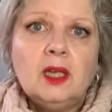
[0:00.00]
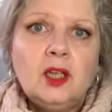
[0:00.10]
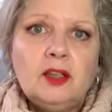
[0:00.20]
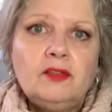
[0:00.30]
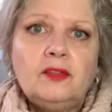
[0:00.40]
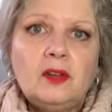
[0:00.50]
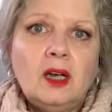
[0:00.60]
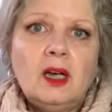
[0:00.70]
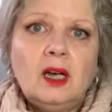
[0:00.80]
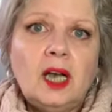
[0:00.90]
if
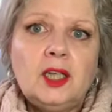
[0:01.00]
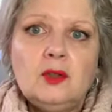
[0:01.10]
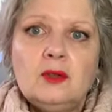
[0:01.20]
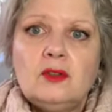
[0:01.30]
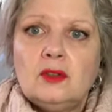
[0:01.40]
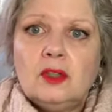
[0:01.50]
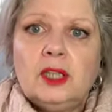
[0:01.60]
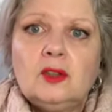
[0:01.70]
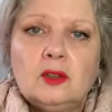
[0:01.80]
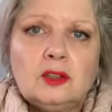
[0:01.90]
I use the
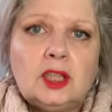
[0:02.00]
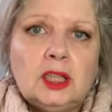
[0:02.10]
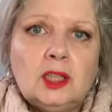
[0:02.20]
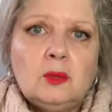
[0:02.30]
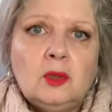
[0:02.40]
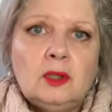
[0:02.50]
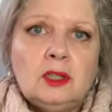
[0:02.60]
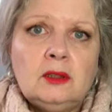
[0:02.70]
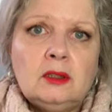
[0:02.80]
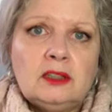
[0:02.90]
interchangeable
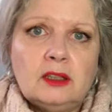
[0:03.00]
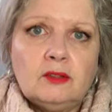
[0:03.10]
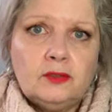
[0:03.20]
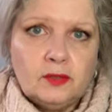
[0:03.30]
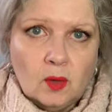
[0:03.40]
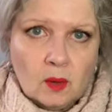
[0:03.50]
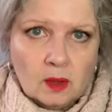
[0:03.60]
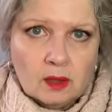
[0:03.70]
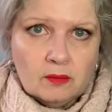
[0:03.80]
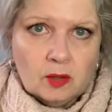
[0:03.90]
needle set
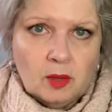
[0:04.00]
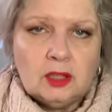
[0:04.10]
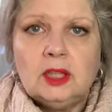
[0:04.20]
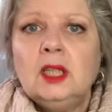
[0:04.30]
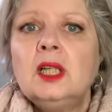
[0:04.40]
for the body